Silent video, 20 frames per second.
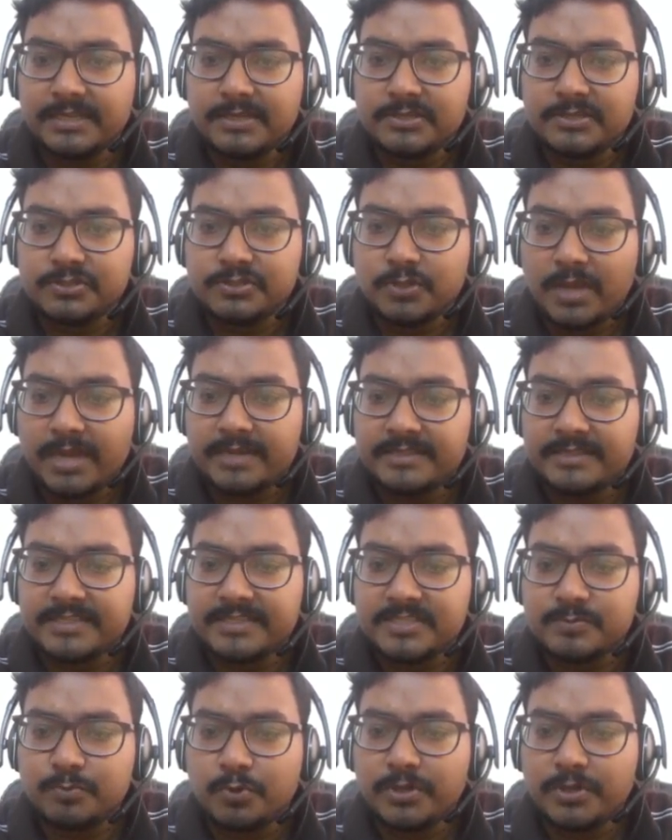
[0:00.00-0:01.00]
So at this
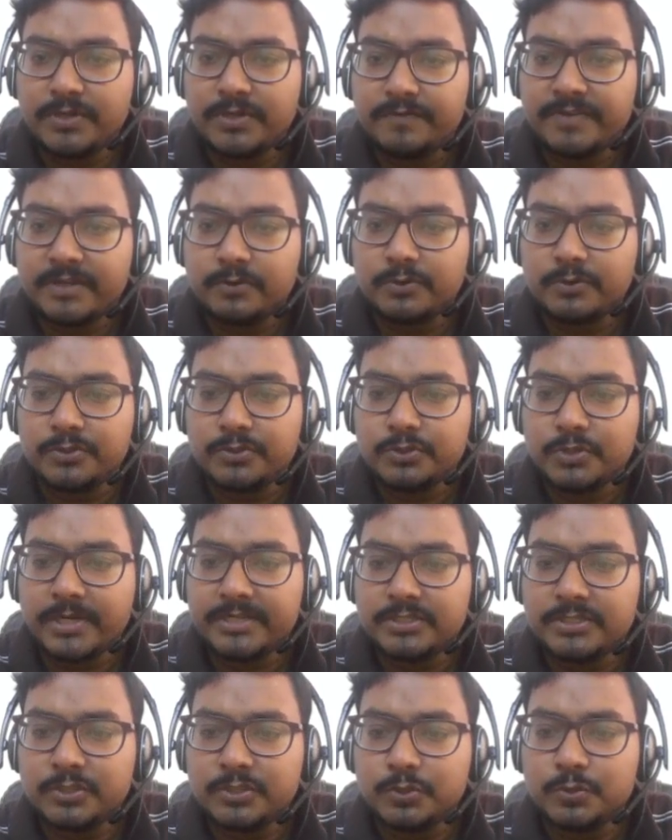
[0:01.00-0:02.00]
point we are going to get
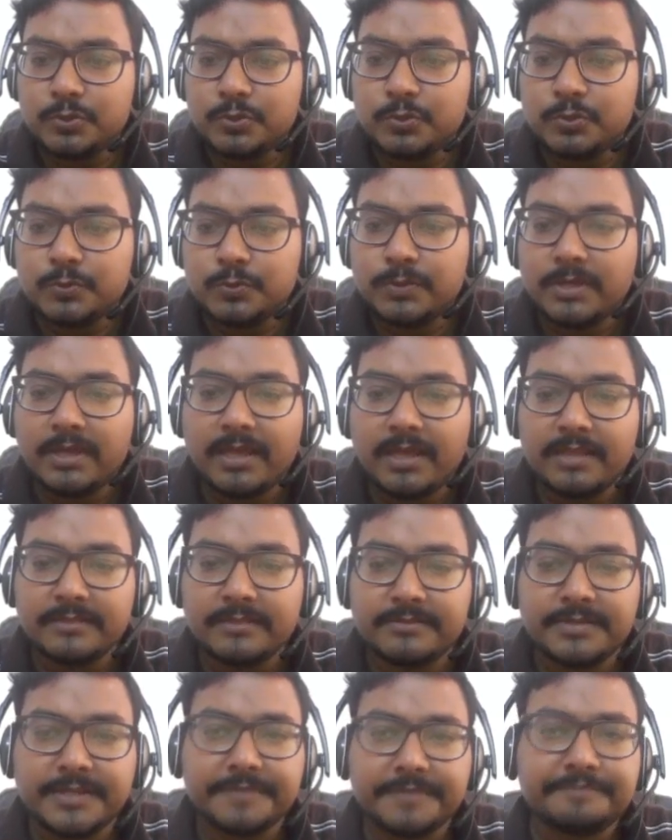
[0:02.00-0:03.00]
2, 2 and
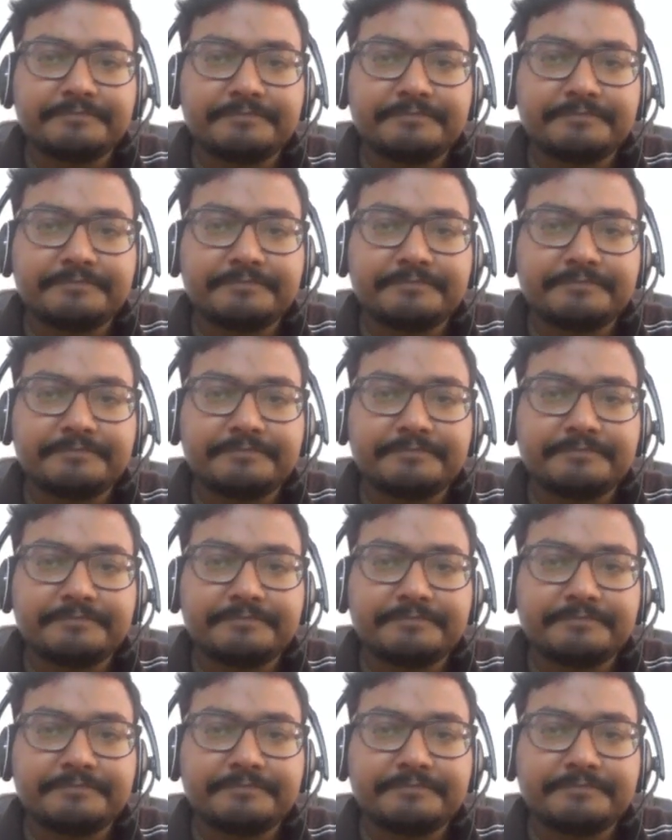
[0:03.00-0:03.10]
3.